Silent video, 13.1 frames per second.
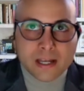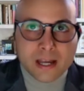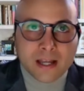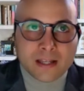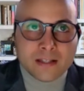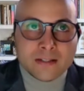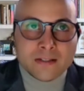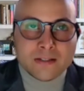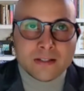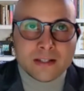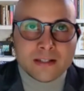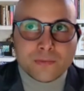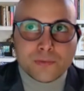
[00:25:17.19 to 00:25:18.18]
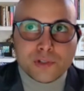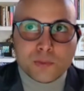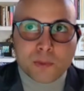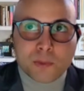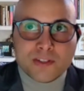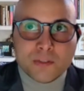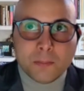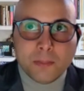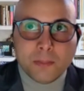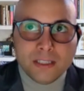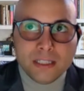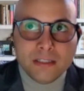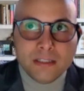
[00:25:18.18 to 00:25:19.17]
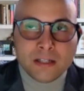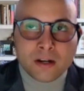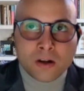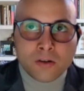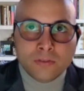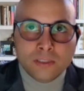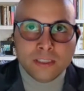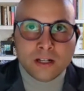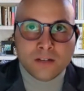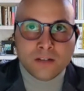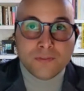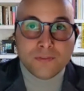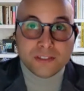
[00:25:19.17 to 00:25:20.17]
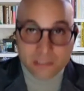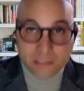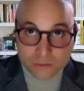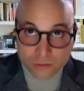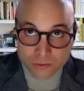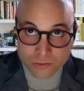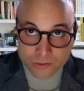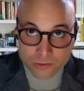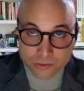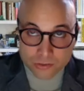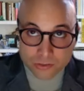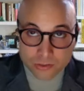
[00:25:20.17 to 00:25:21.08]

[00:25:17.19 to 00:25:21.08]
as a responsibility, not only of the teachers,